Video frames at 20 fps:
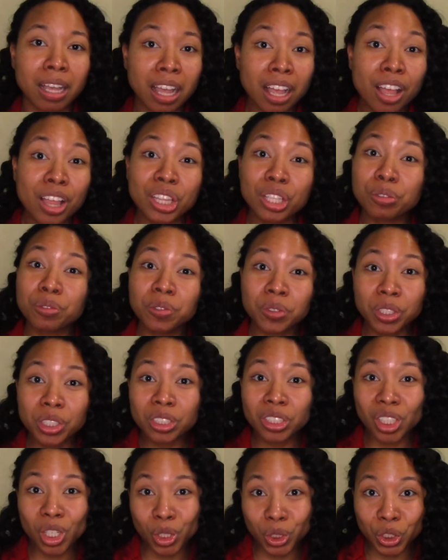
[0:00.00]
The first
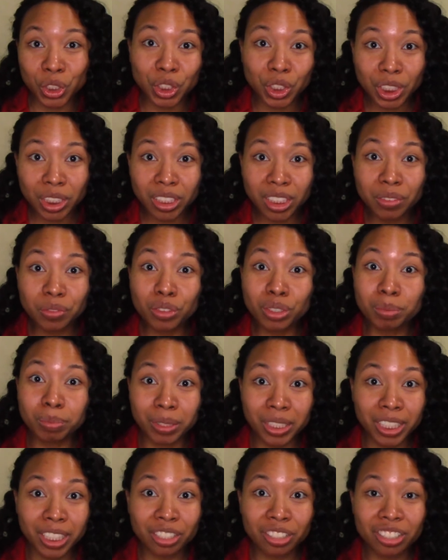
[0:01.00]
alternative to
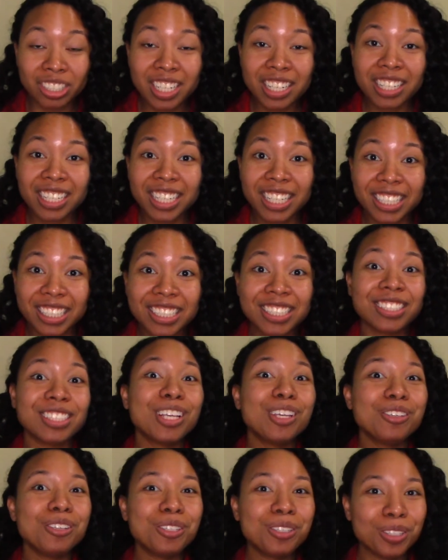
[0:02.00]
bleach is
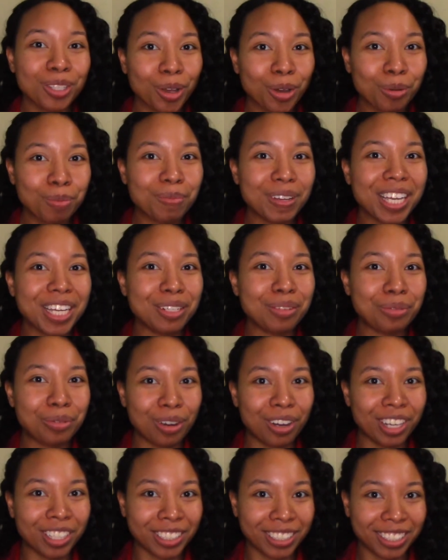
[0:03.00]
soap and
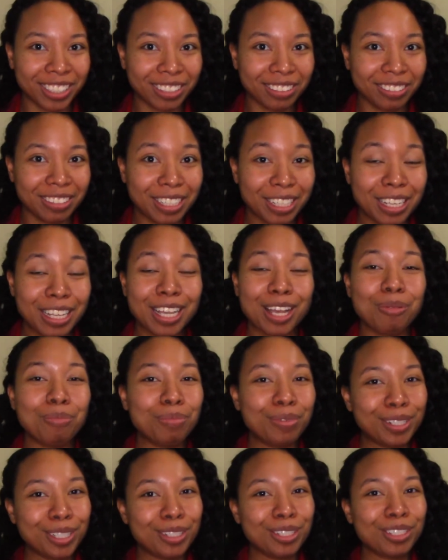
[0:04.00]
water. I'm
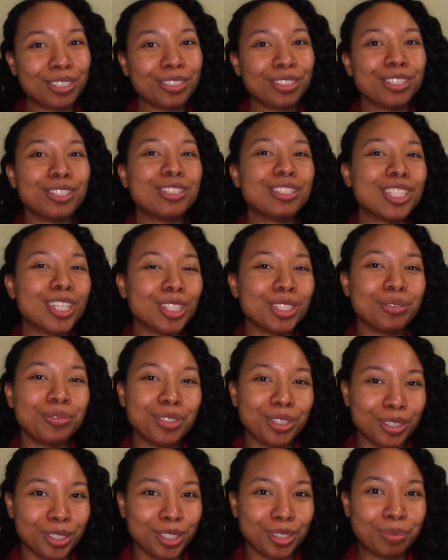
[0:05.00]
pretty sure none of you are
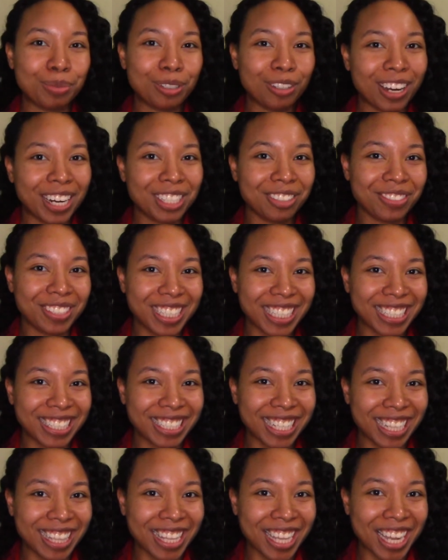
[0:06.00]
surprised when I
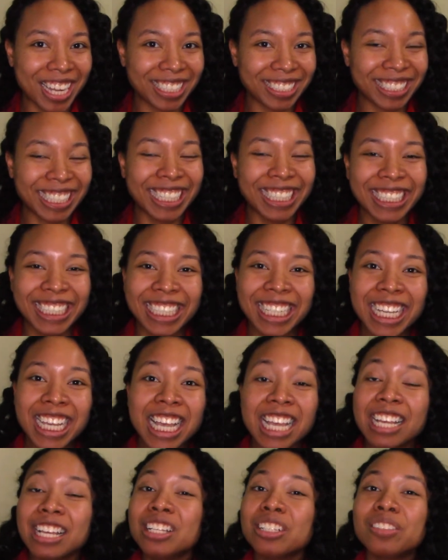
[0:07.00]
said that.
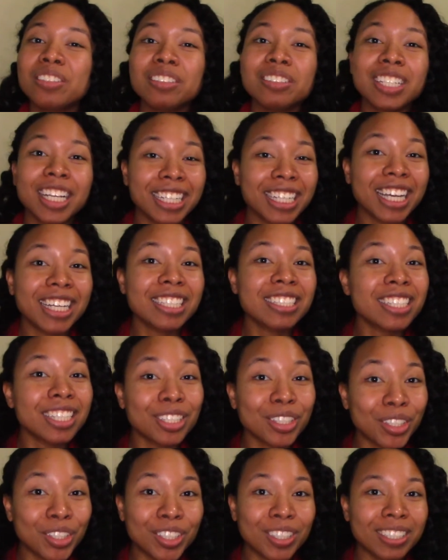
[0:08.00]
So like I said
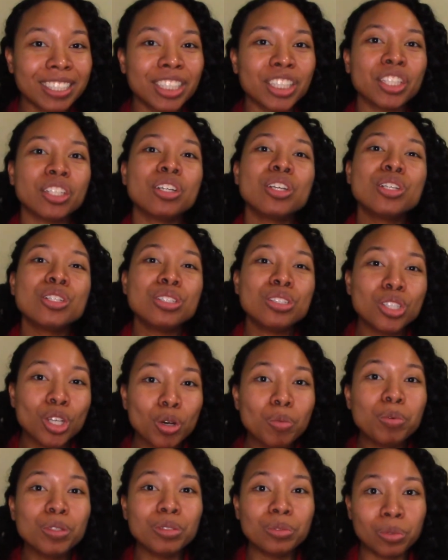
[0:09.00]
earlier, soap
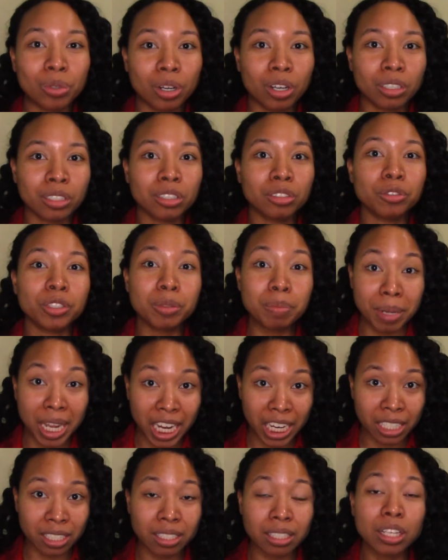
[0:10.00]
and water
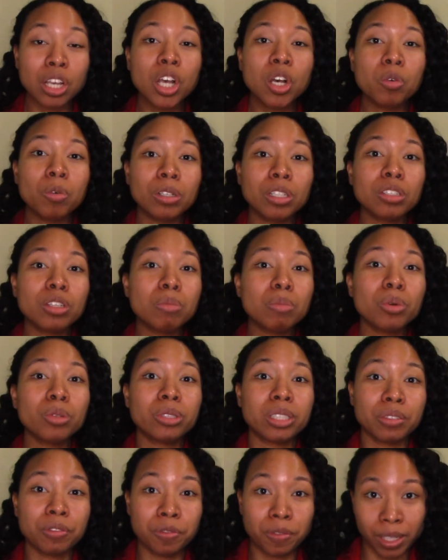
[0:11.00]
remains one of the most
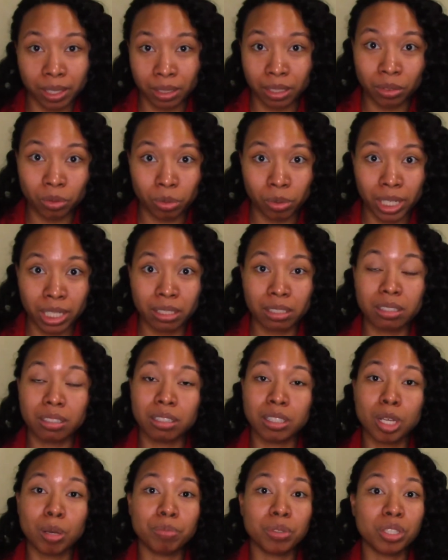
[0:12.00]
effective ways to
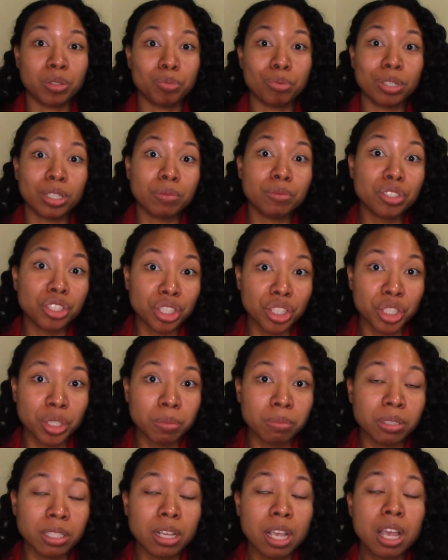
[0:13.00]
stop the spread of
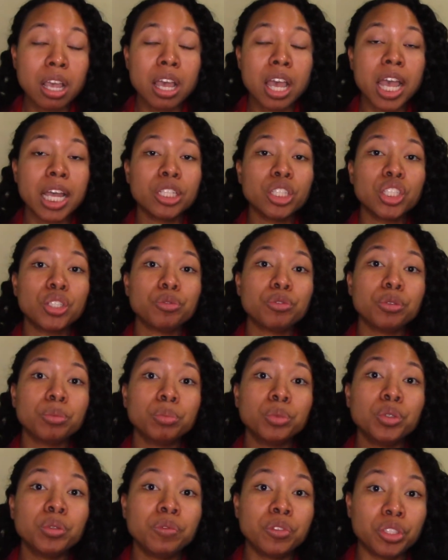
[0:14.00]
germs and to
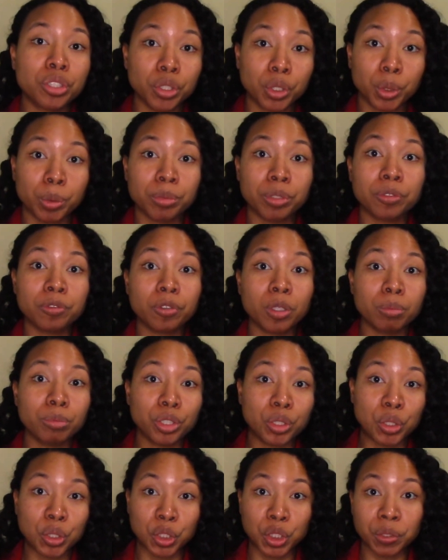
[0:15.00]
remove germs from your
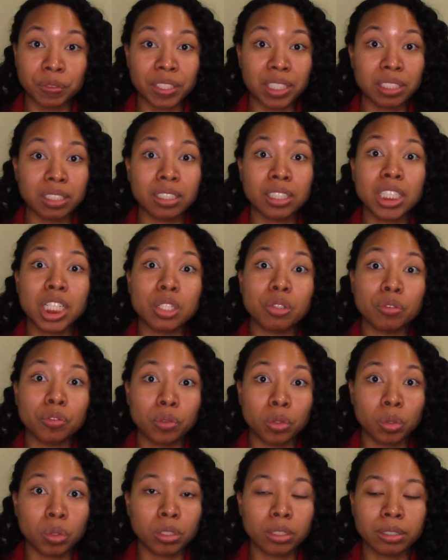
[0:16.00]
surfaces and
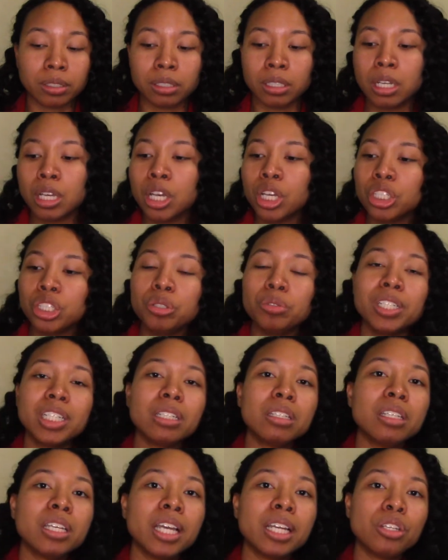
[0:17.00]
floors. You can
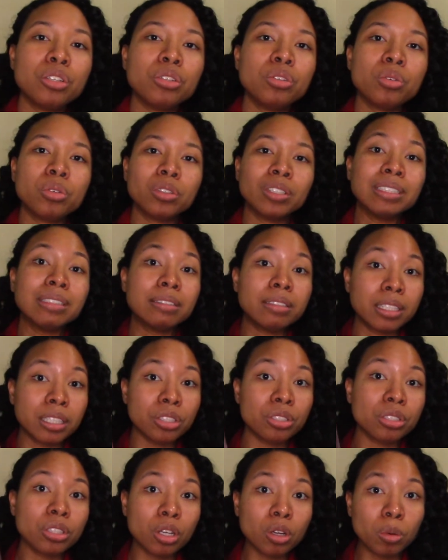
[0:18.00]
get your dish
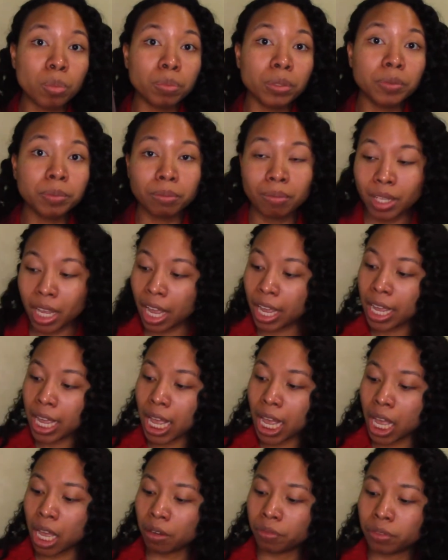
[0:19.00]
soap. I
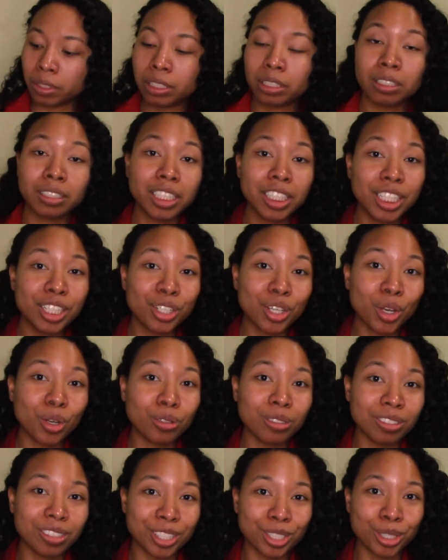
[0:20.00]
have the Ecos
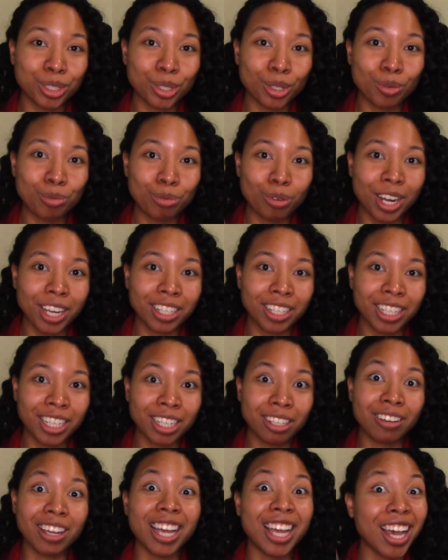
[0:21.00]
dish soap right
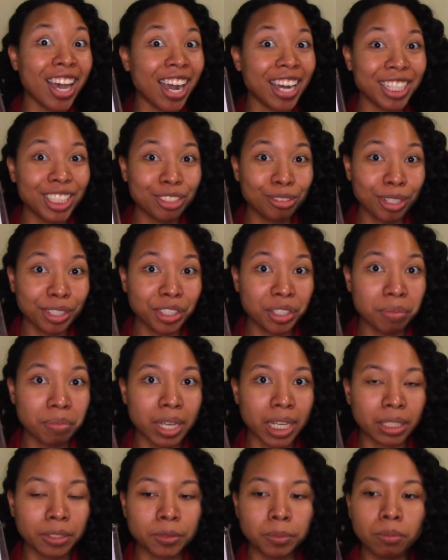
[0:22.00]
here. I highly
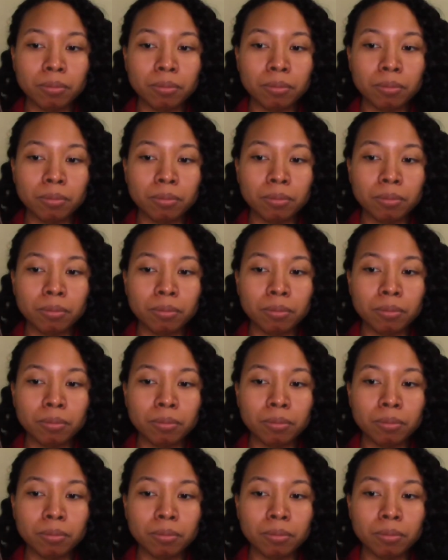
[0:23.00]
recommend.